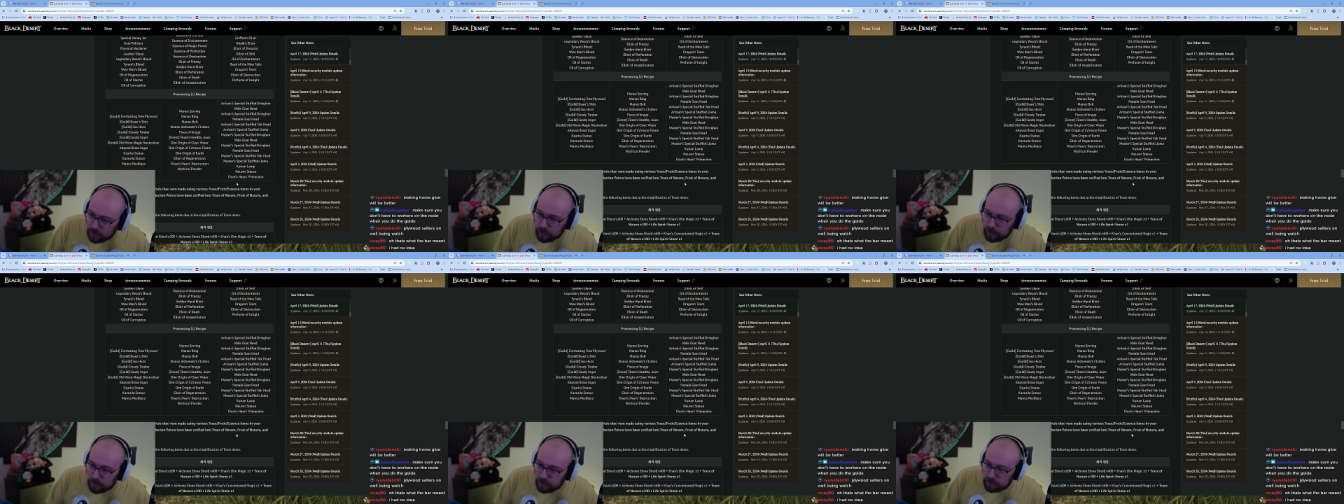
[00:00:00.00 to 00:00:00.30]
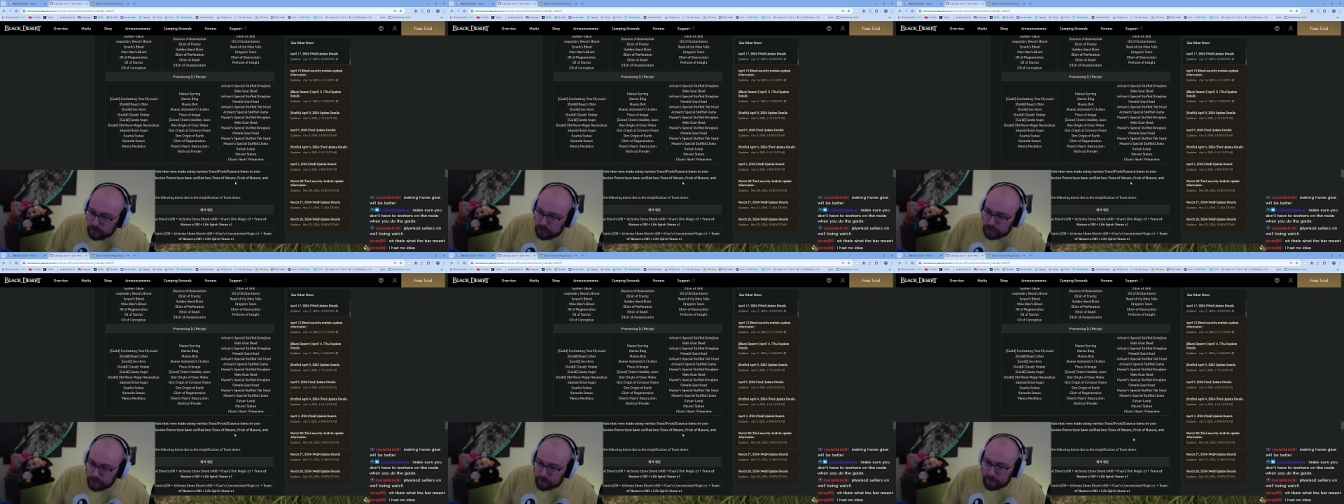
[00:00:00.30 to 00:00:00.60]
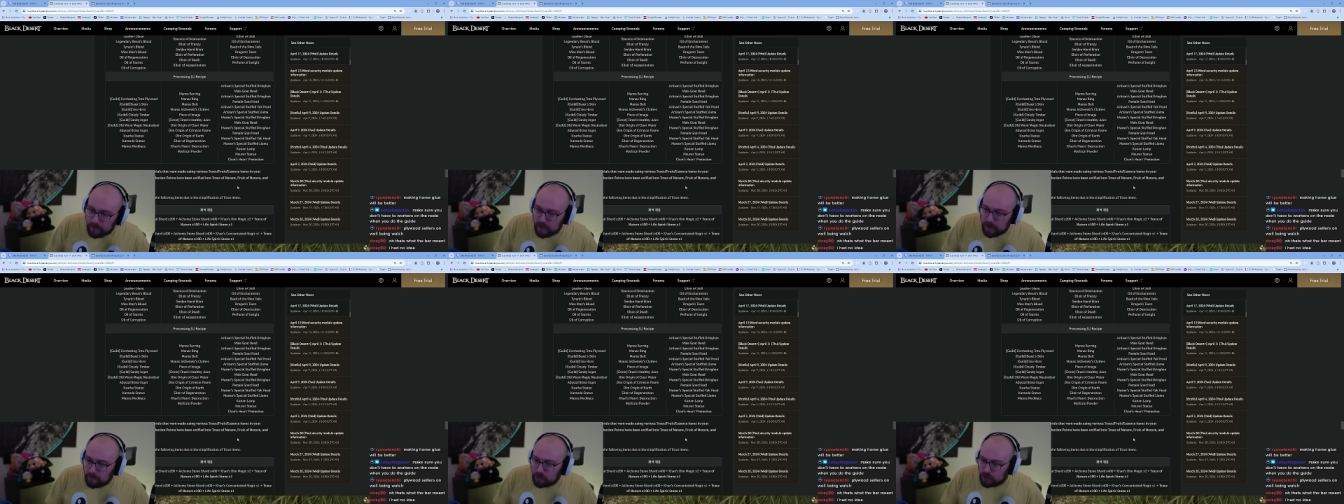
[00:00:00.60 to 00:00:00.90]
some of
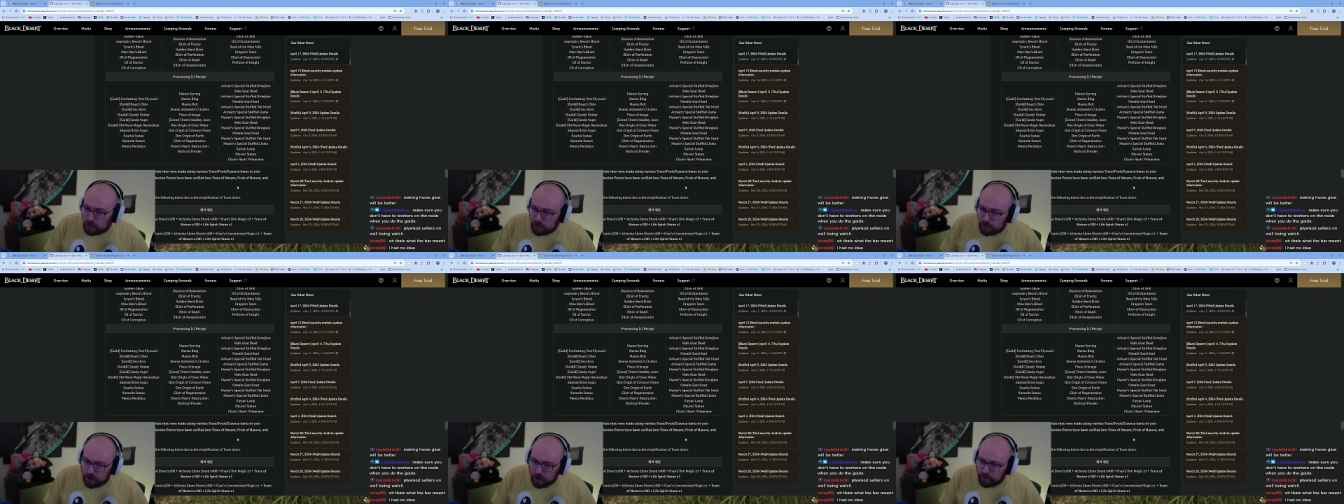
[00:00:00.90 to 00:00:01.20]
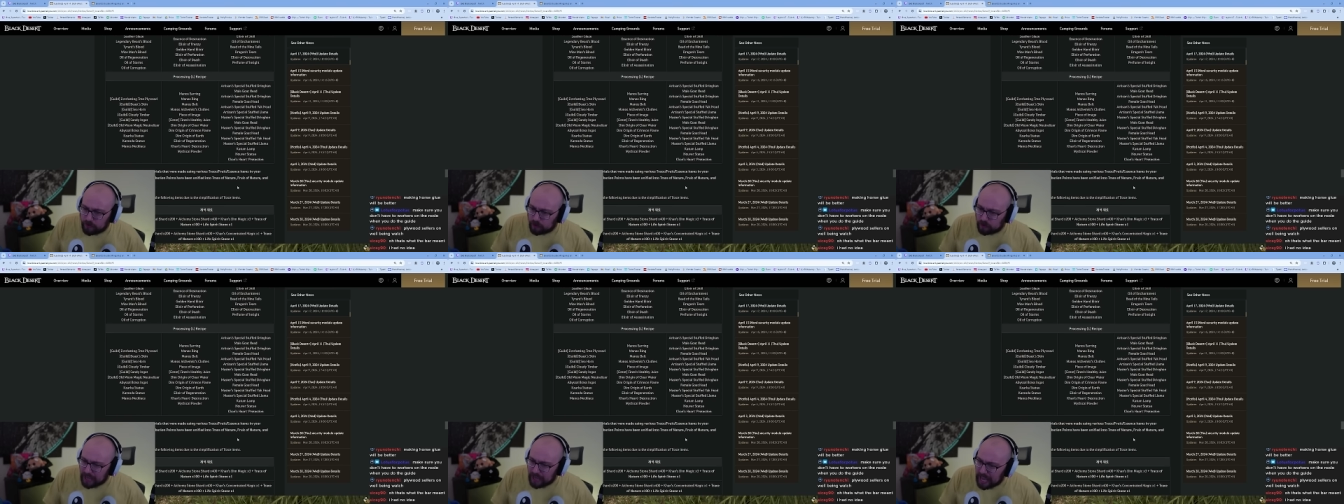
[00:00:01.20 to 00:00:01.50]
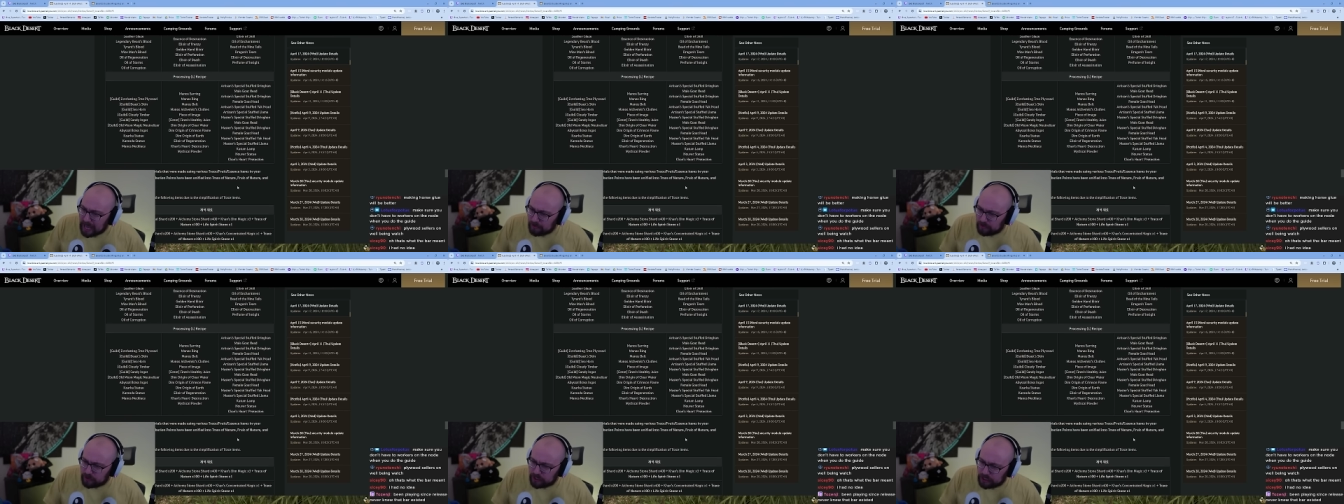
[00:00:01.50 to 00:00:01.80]
them should
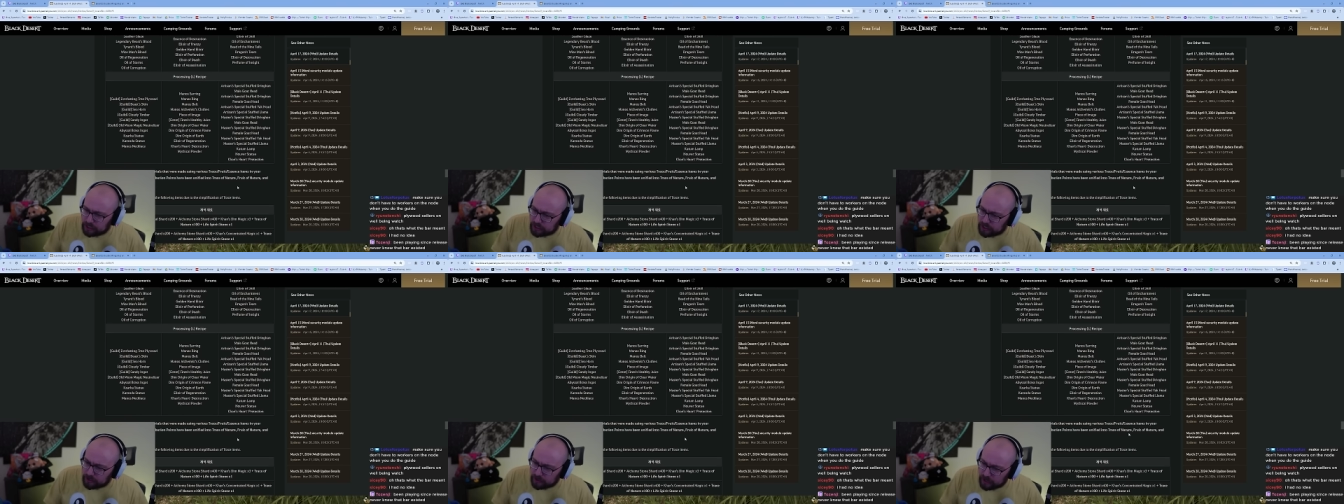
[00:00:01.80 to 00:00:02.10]
overlap with each other.